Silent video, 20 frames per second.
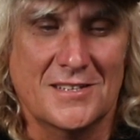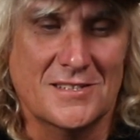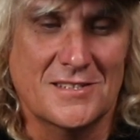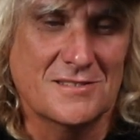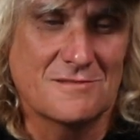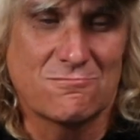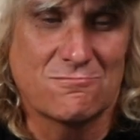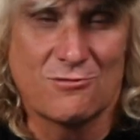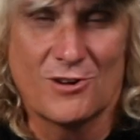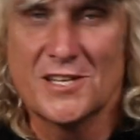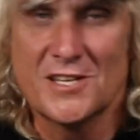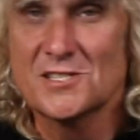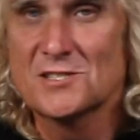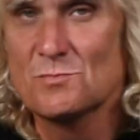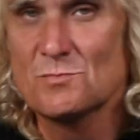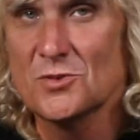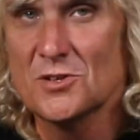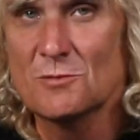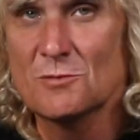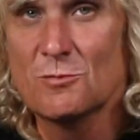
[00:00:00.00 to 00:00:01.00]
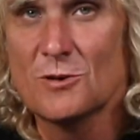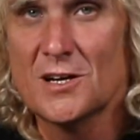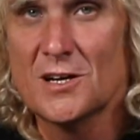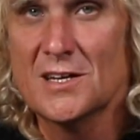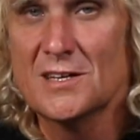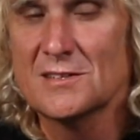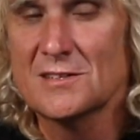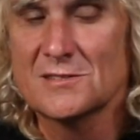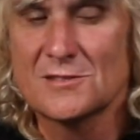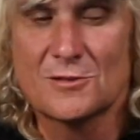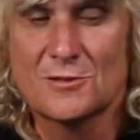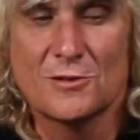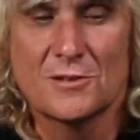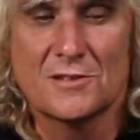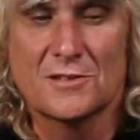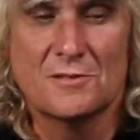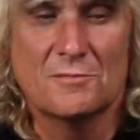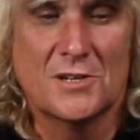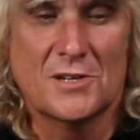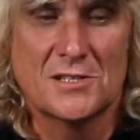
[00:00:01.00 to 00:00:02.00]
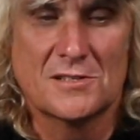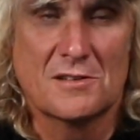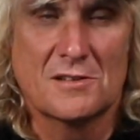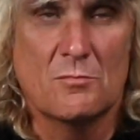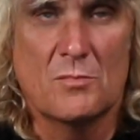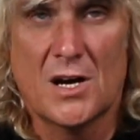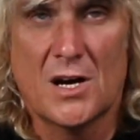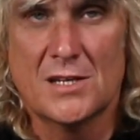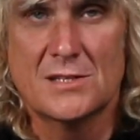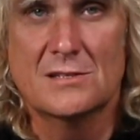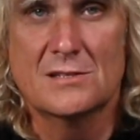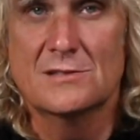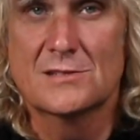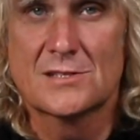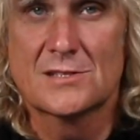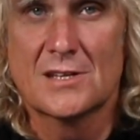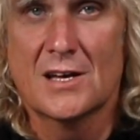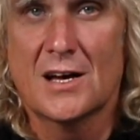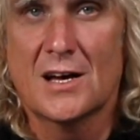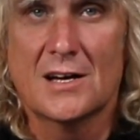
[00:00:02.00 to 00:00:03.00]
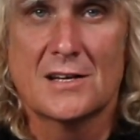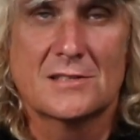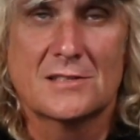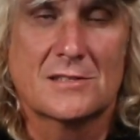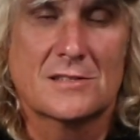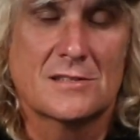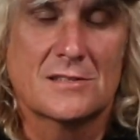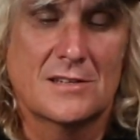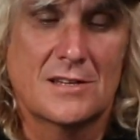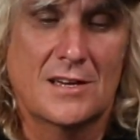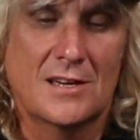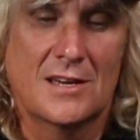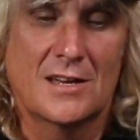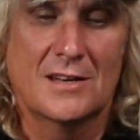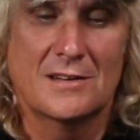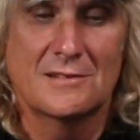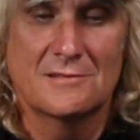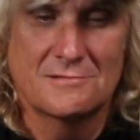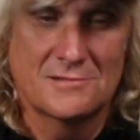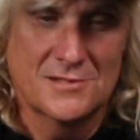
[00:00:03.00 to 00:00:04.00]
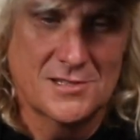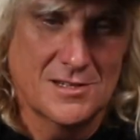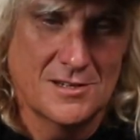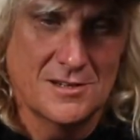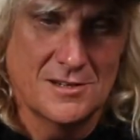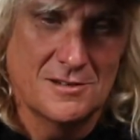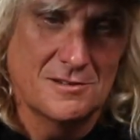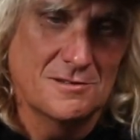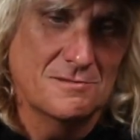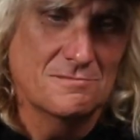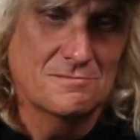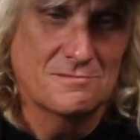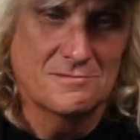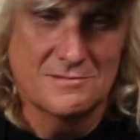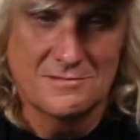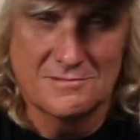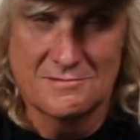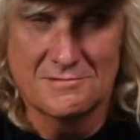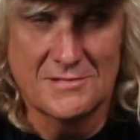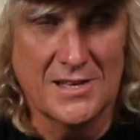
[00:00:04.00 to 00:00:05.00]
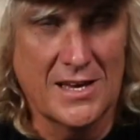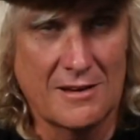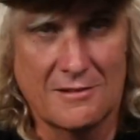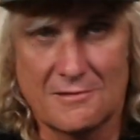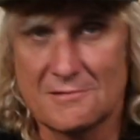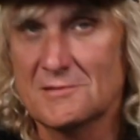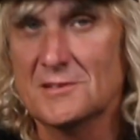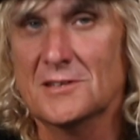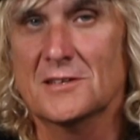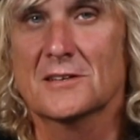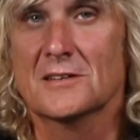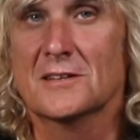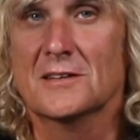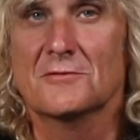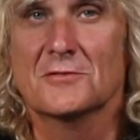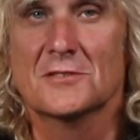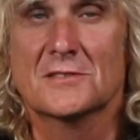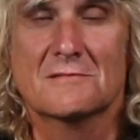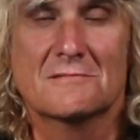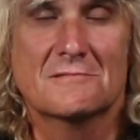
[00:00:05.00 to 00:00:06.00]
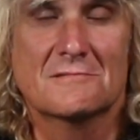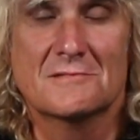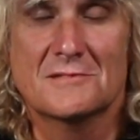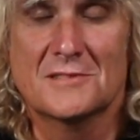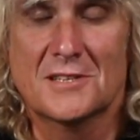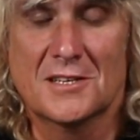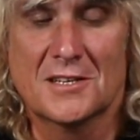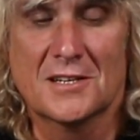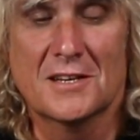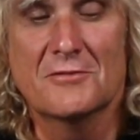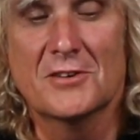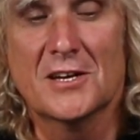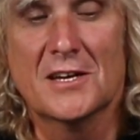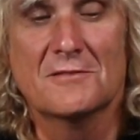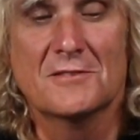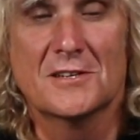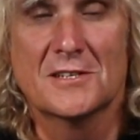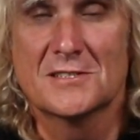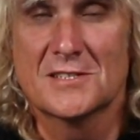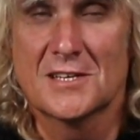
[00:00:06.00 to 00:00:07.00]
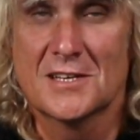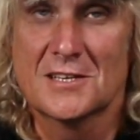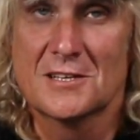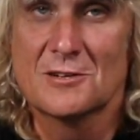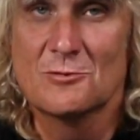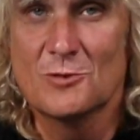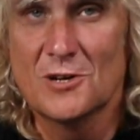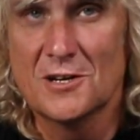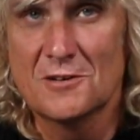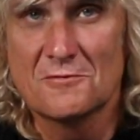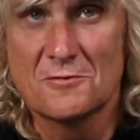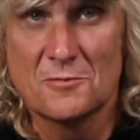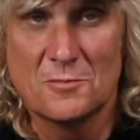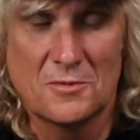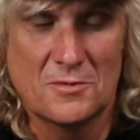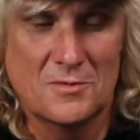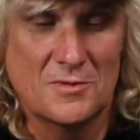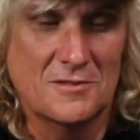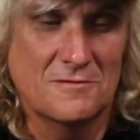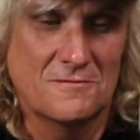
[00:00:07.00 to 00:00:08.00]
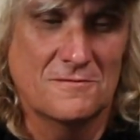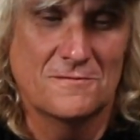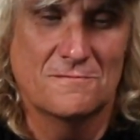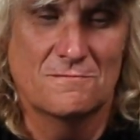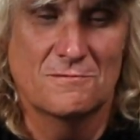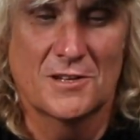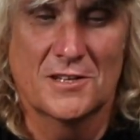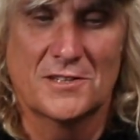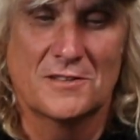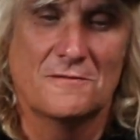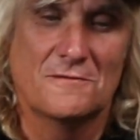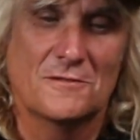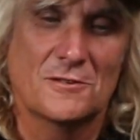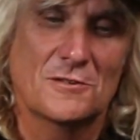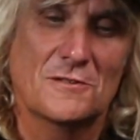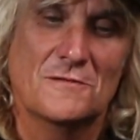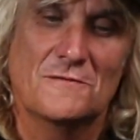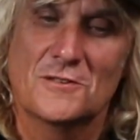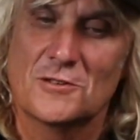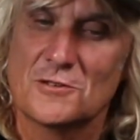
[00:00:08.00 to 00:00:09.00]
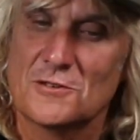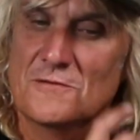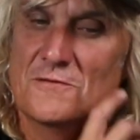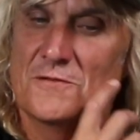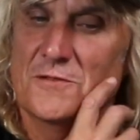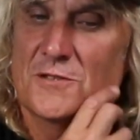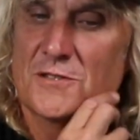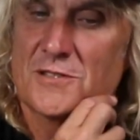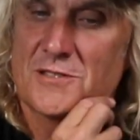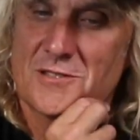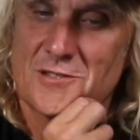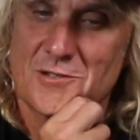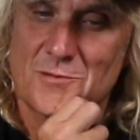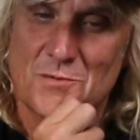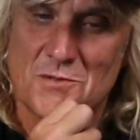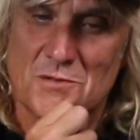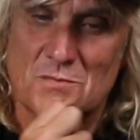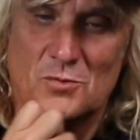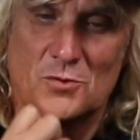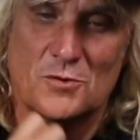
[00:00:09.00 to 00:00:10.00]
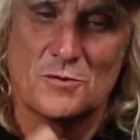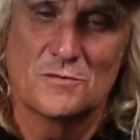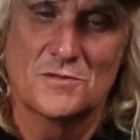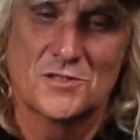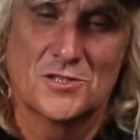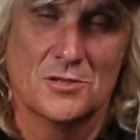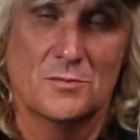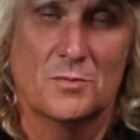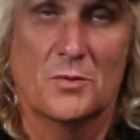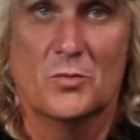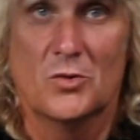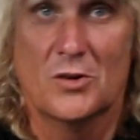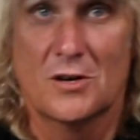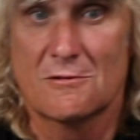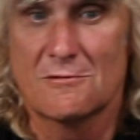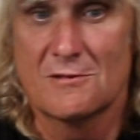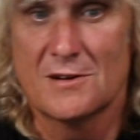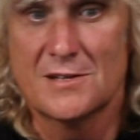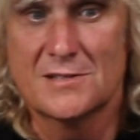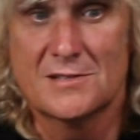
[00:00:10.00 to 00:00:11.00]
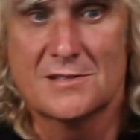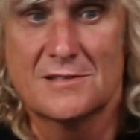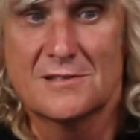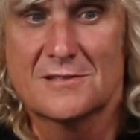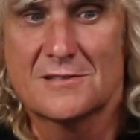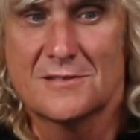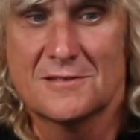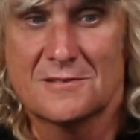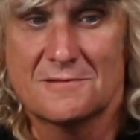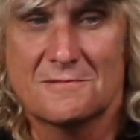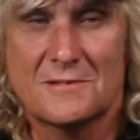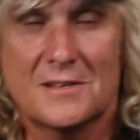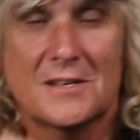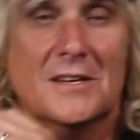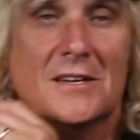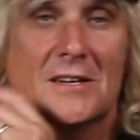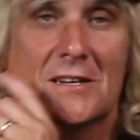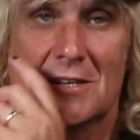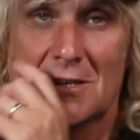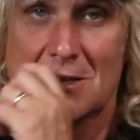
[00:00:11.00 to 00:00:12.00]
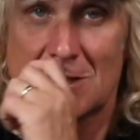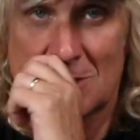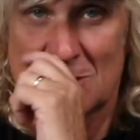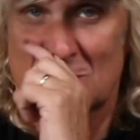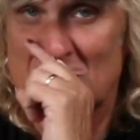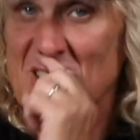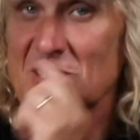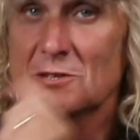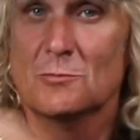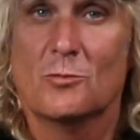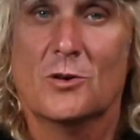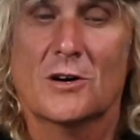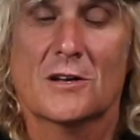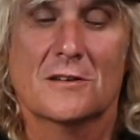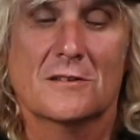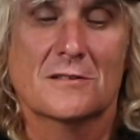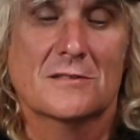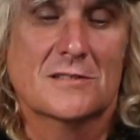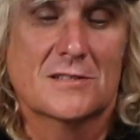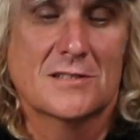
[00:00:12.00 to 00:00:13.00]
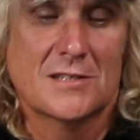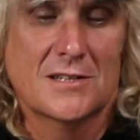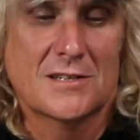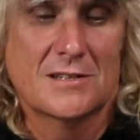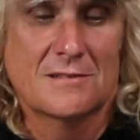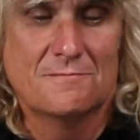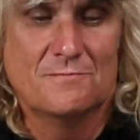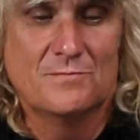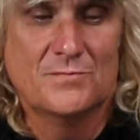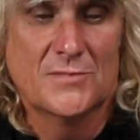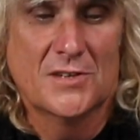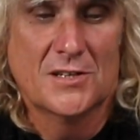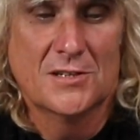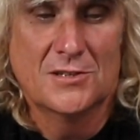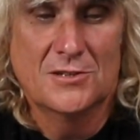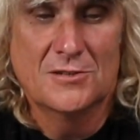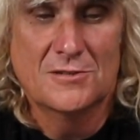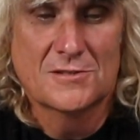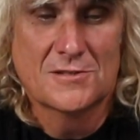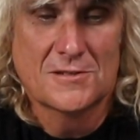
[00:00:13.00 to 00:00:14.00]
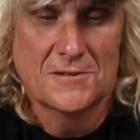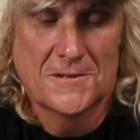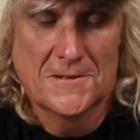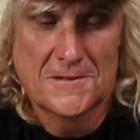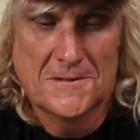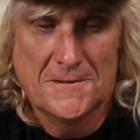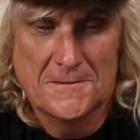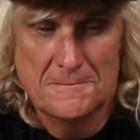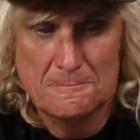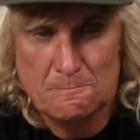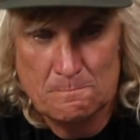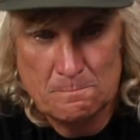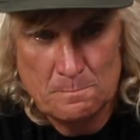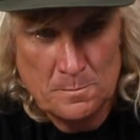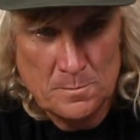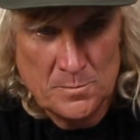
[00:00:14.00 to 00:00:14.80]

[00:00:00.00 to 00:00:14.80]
He's raced Speedway and has got the most amazing starts, and so that he can never have that taken away from him. He led the very first Superbike race into Turn 1 at a new circuit.